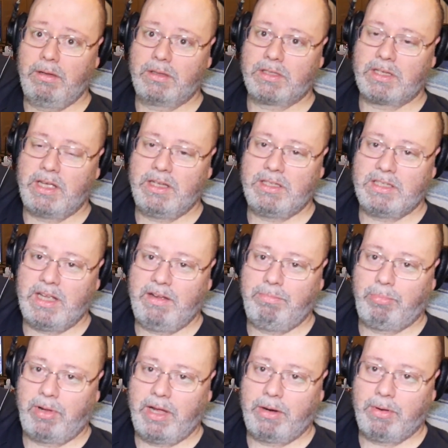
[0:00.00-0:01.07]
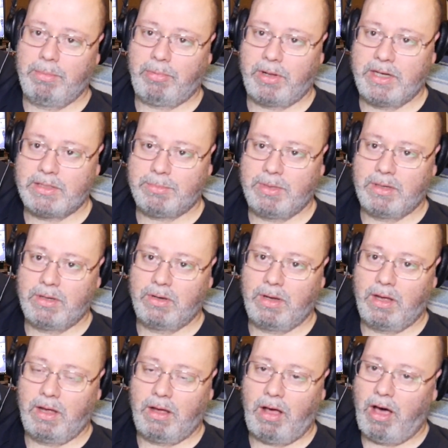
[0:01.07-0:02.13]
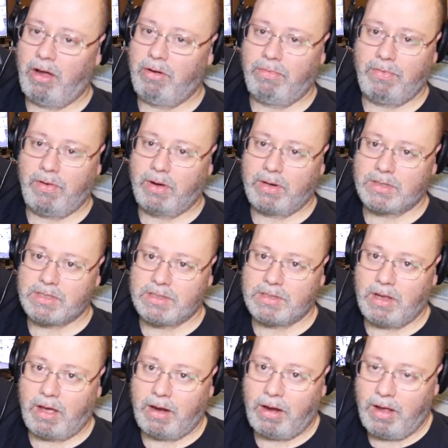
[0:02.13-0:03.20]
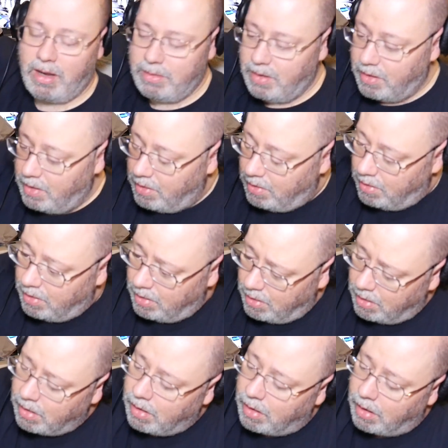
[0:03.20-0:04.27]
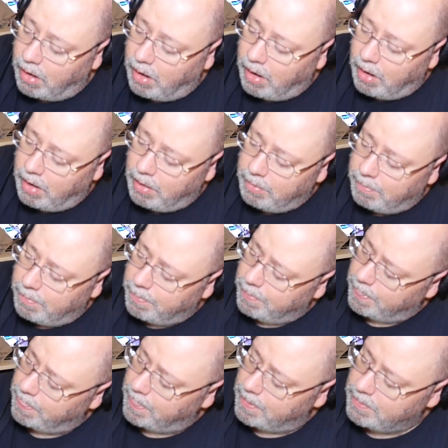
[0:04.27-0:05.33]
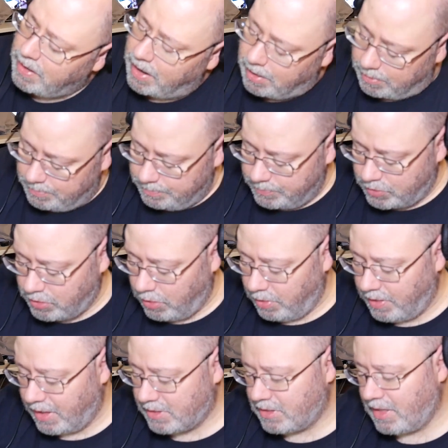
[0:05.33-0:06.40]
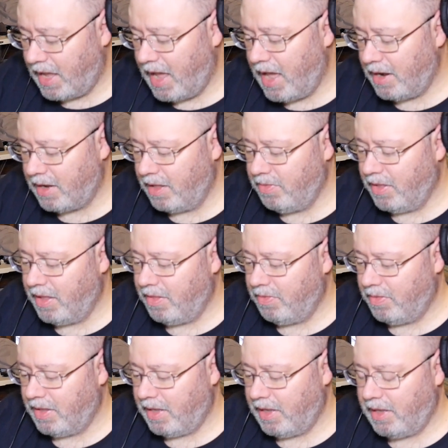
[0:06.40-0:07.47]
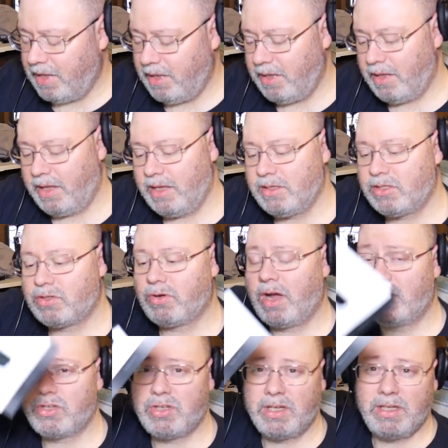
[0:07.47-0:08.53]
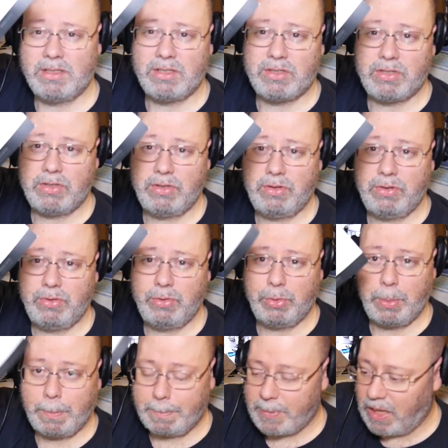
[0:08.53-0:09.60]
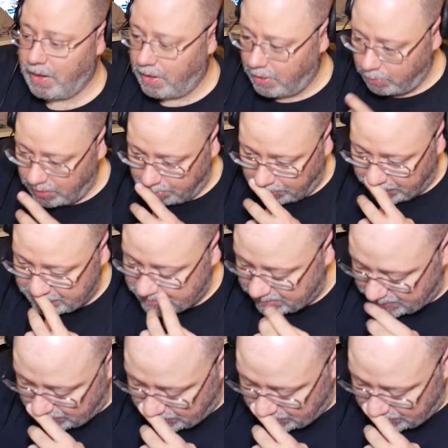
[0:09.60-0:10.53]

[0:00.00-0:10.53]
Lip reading: Skin-safe blade replacement. Autofocus is not on. Yeah, so that's that, and then the instructions to replace it.